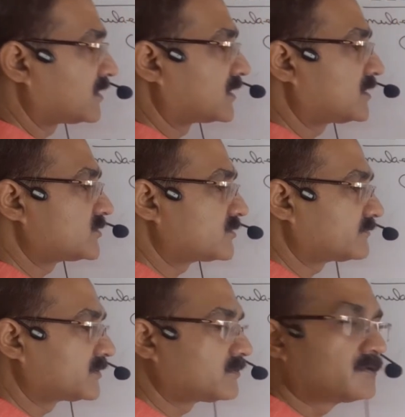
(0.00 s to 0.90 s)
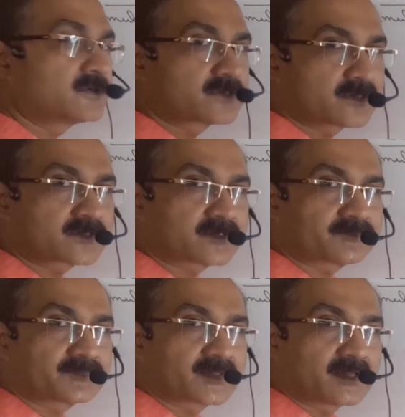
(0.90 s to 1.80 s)
energy of the whole system.
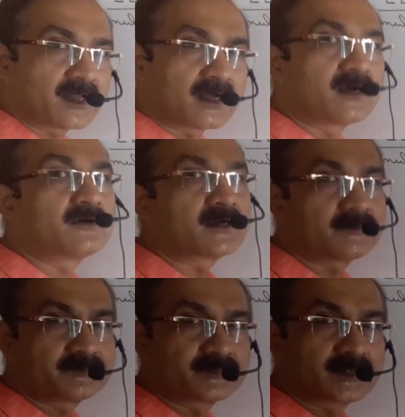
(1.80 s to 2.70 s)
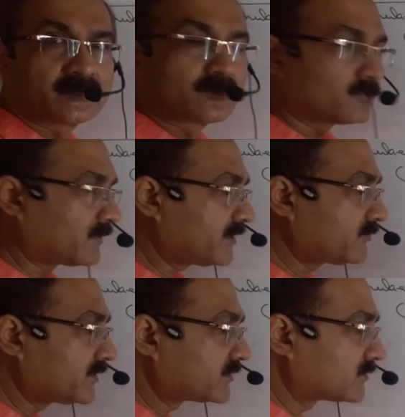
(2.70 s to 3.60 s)
How come? Why
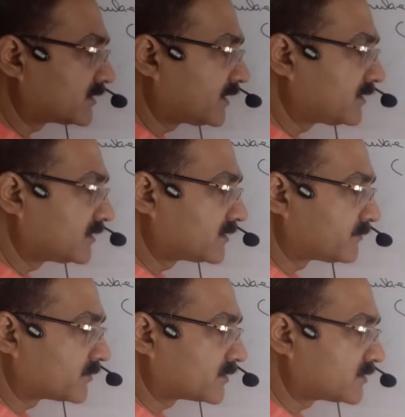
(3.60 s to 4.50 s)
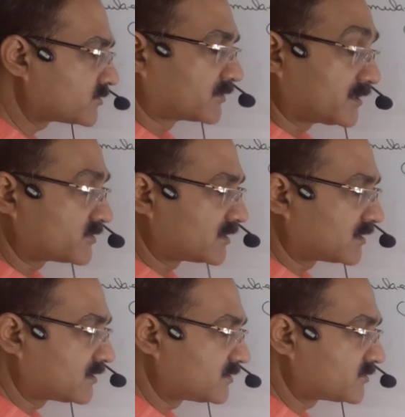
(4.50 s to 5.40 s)
we are not adding the potential
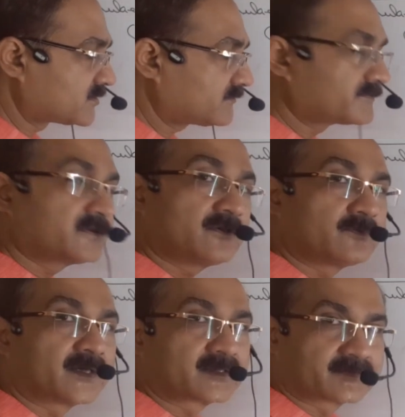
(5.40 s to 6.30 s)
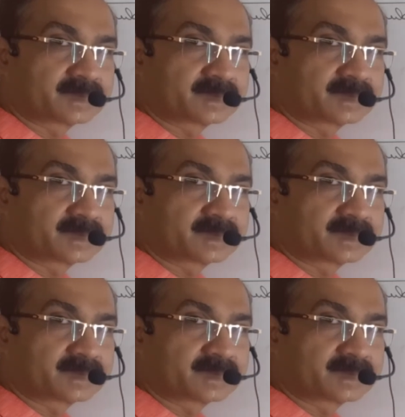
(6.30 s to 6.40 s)
energy of Q1?